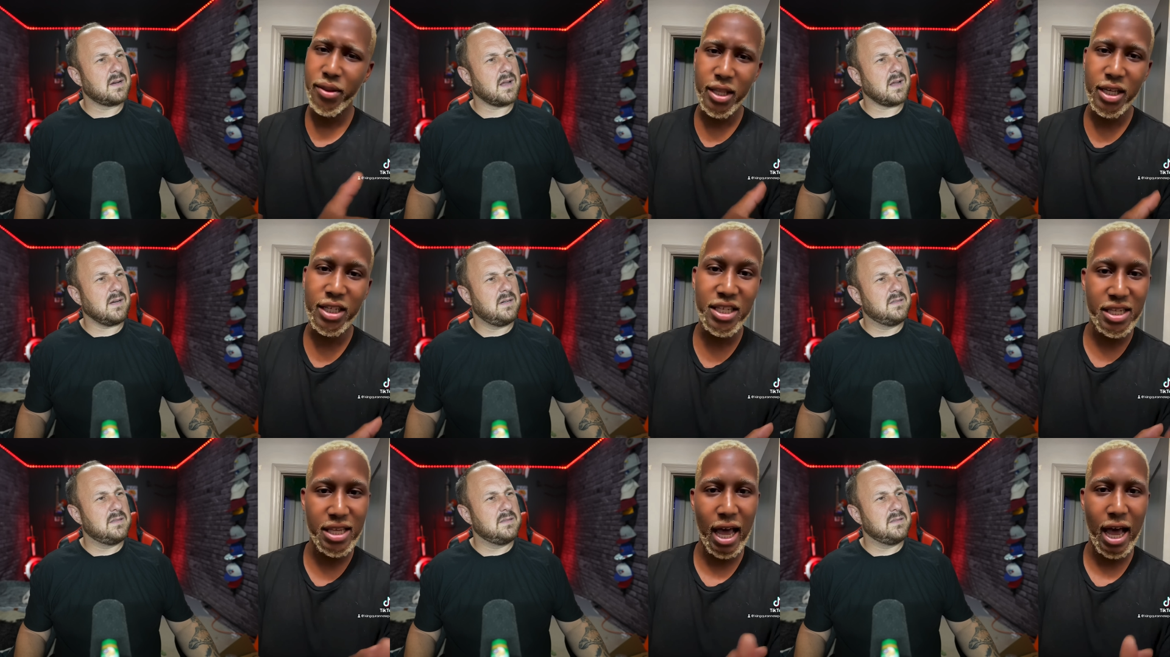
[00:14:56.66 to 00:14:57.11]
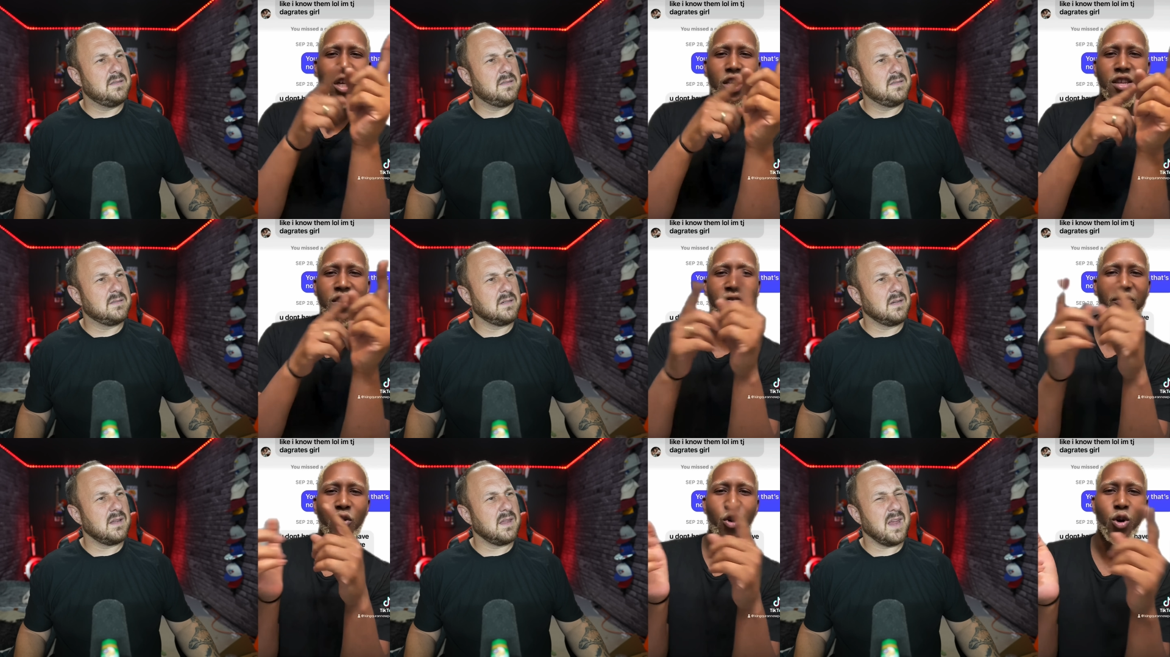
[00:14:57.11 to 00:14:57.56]
Speaker 1: this is how
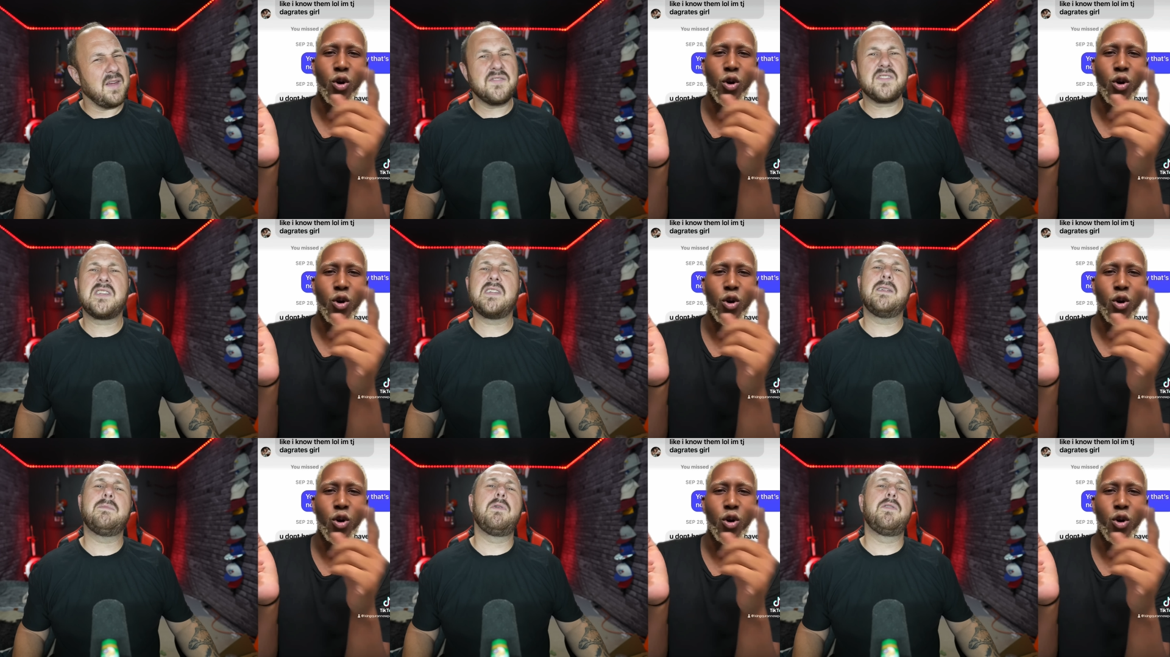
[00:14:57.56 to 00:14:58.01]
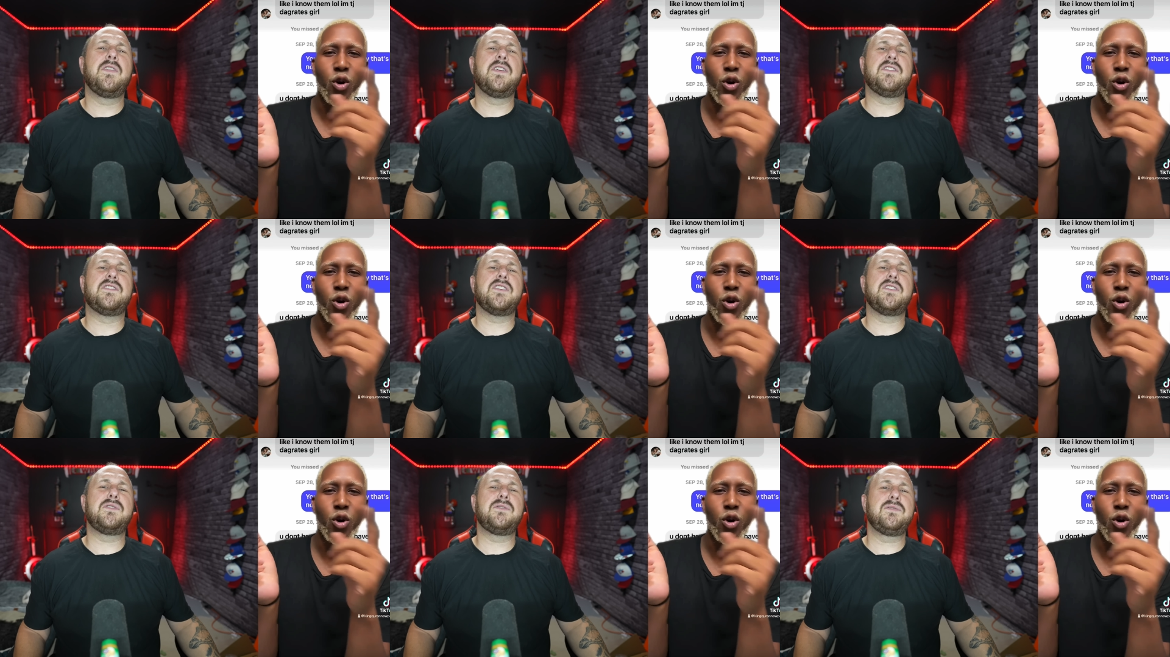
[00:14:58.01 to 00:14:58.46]
looking for. Have you seen the movie
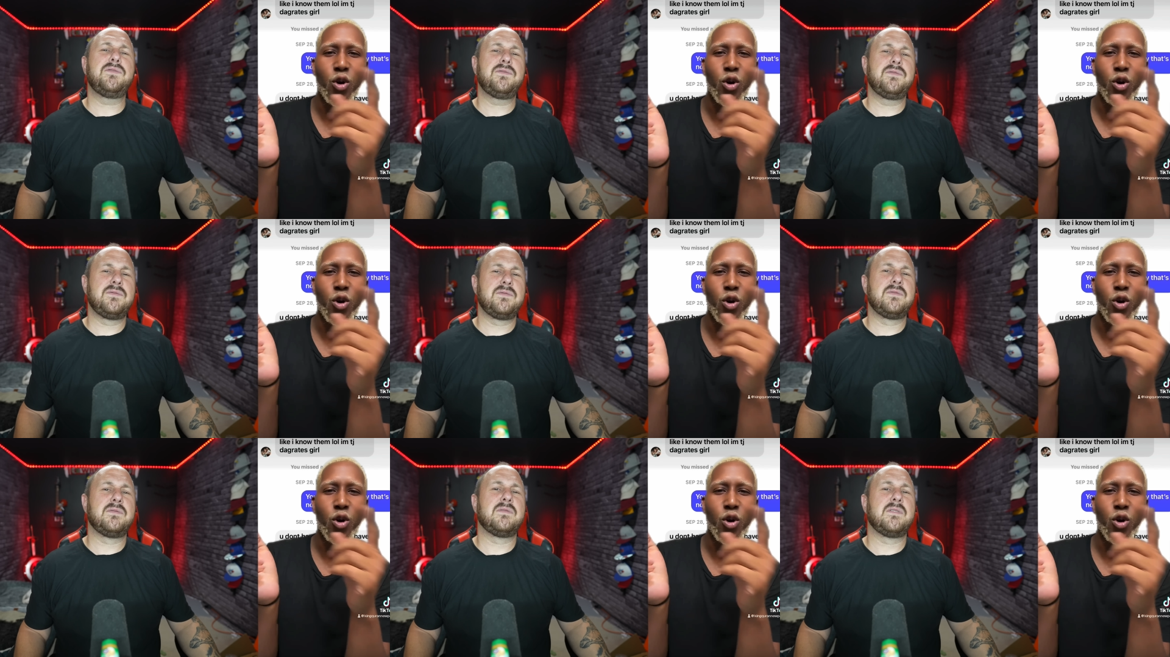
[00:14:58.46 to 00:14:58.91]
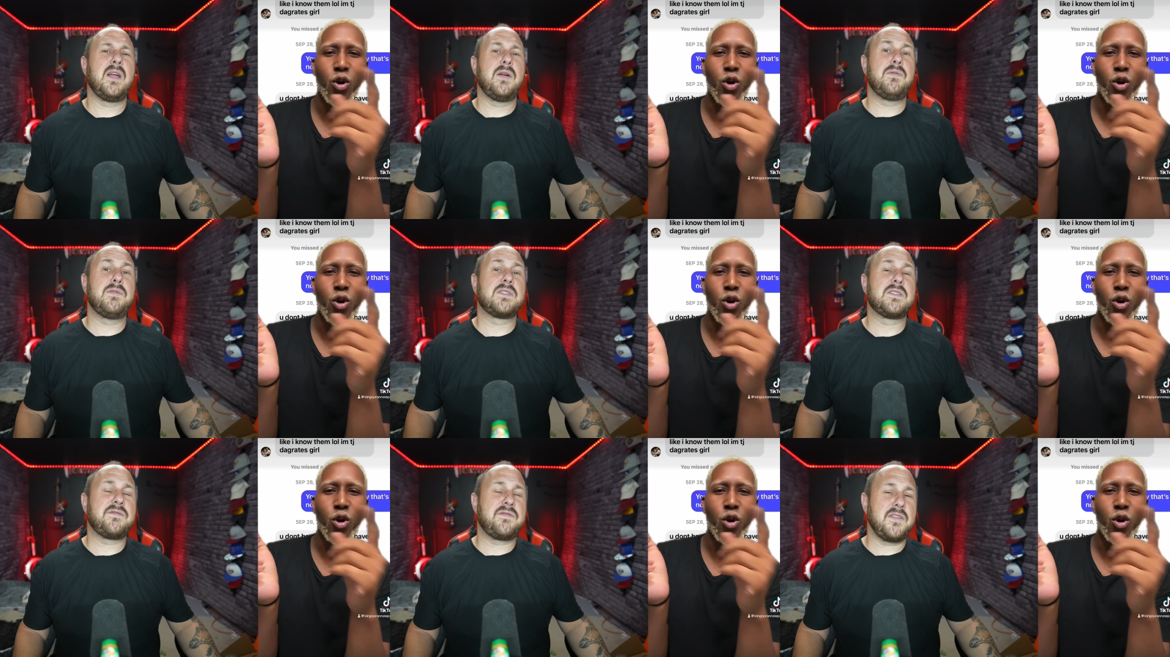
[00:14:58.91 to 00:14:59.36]
Dune? It
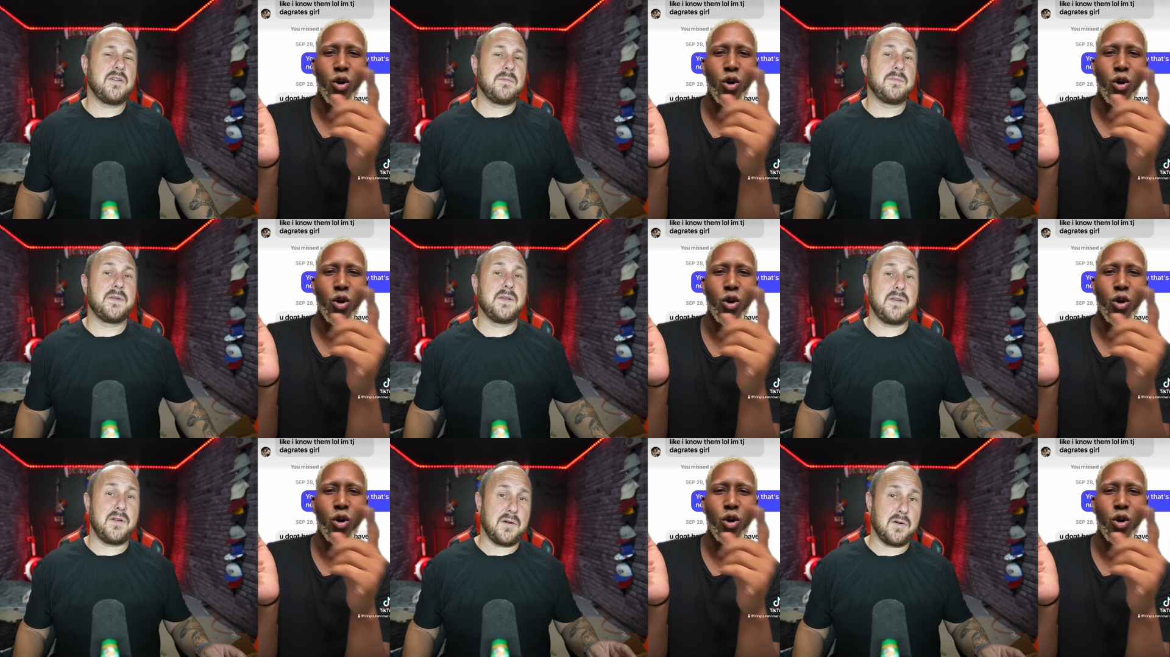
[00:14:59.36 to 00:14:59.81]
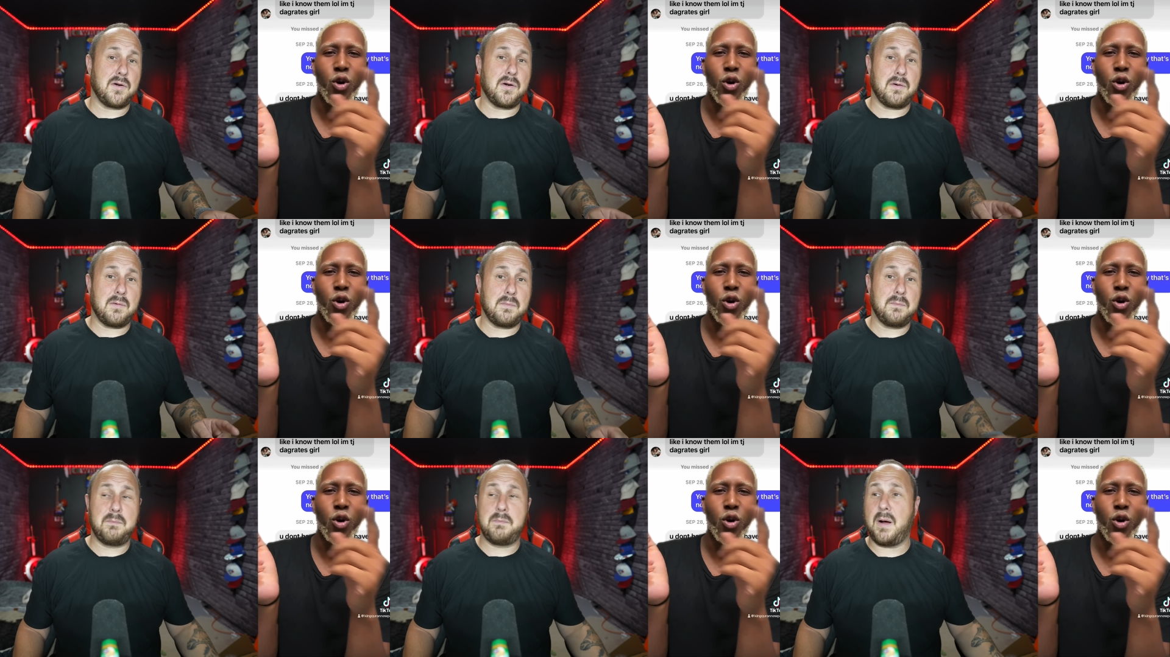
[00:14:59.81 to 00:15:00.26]
was filmed in
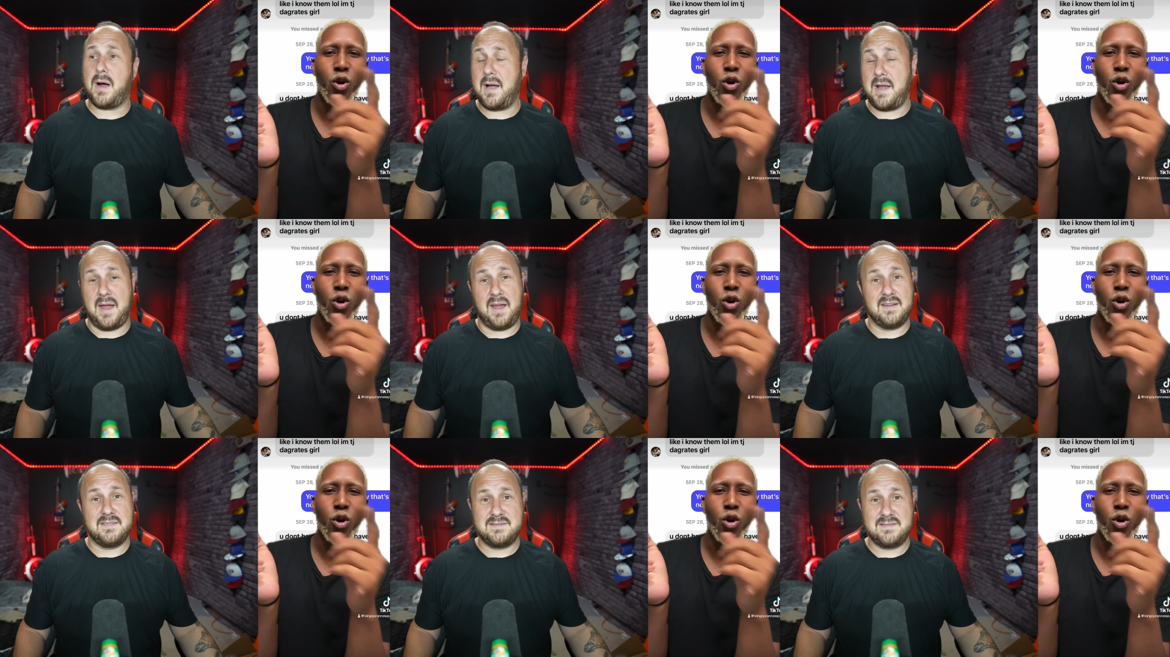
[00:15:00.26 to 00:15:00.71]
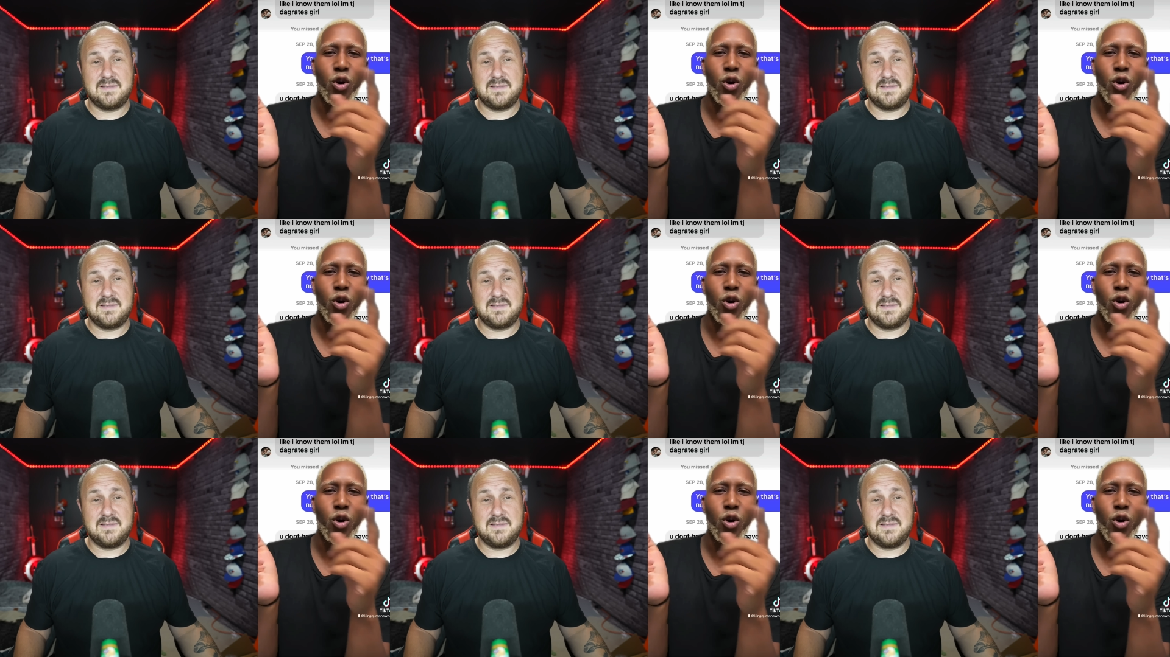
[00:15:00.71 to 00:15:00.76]
her body.